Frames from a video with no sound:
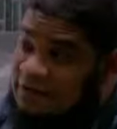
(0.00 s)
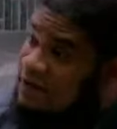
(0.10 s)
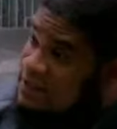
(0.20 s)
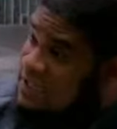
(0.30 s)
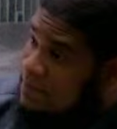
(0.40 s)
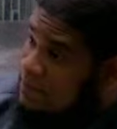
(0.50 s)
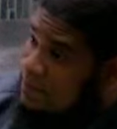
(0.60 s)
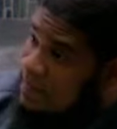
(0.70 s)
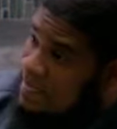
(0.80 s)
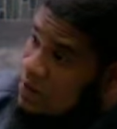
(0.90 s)
That's the first type.
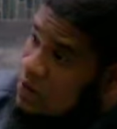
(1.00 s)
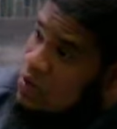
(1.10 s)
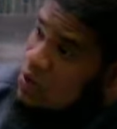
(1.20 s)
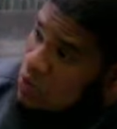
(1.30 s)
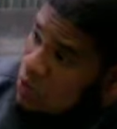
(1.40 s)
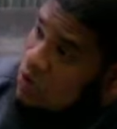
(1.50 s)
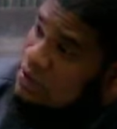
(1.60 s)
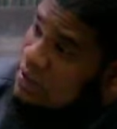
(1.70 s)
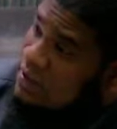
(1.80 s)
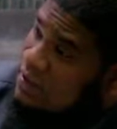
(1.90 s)

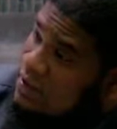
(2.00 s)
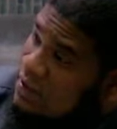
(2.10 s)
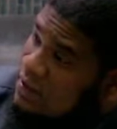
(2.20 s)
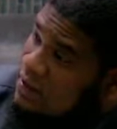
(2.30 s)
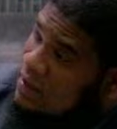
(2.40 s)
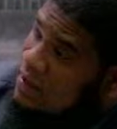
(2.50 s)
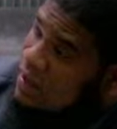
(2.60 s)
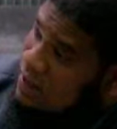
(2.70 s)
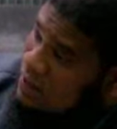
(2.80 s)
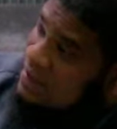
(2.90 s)
Water
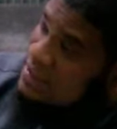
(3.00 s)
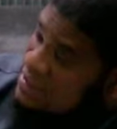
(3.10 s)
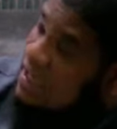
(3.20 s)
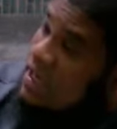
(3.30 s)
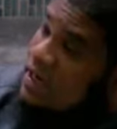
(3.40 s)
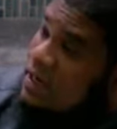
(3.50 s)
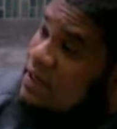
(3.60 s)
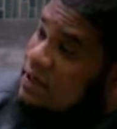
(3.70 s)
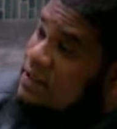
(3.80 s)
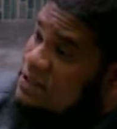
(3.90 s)
that is
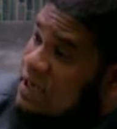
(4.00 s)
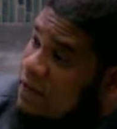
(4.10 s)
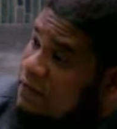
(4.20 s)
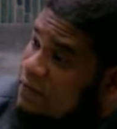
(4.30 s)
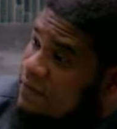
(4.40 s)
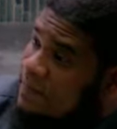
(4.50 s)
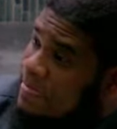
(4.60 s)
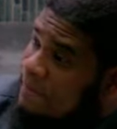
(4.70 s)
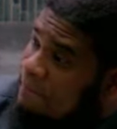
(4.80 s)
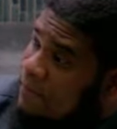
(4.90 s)
clean in itself
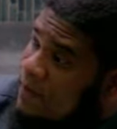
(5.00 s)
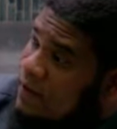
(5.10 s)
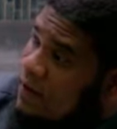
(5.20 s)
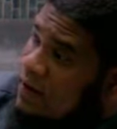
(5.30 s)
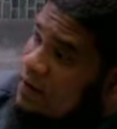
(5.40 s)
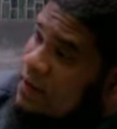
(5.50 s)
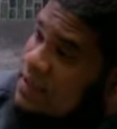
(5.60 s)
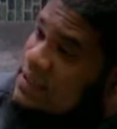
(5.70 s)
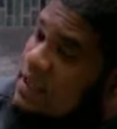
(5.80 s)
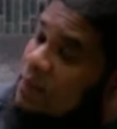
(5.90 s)
and it
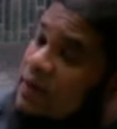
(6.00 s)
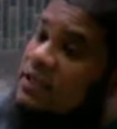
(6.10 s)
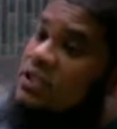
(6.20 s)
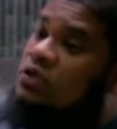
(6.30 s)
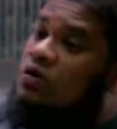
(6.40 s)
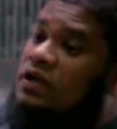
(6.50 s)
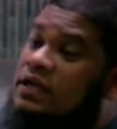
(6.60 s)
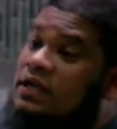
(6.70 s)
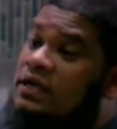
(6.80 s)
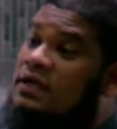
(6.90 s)
has the ability to
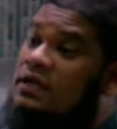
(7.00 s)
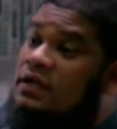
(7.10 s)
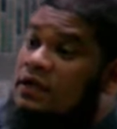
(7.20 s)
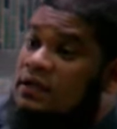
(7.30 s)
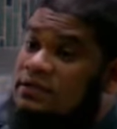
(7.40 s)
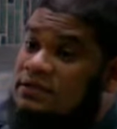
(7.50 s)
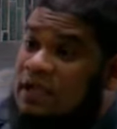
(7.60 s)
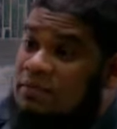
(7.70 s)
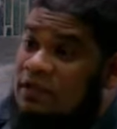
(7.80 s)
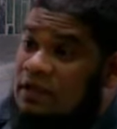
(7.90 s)
clean
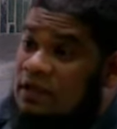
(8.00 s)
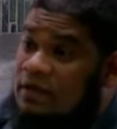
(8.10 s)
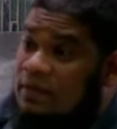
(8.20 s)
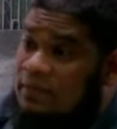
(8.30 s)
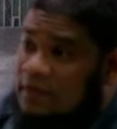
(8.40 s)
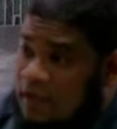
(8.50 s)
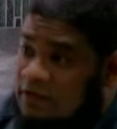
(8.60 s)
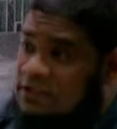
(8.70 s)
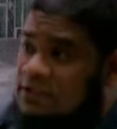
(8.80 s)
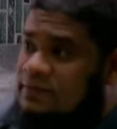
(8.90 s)
something
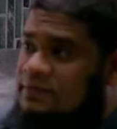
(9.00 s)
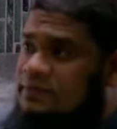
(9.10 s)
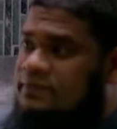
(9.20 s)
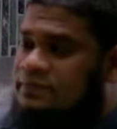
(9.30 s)
else.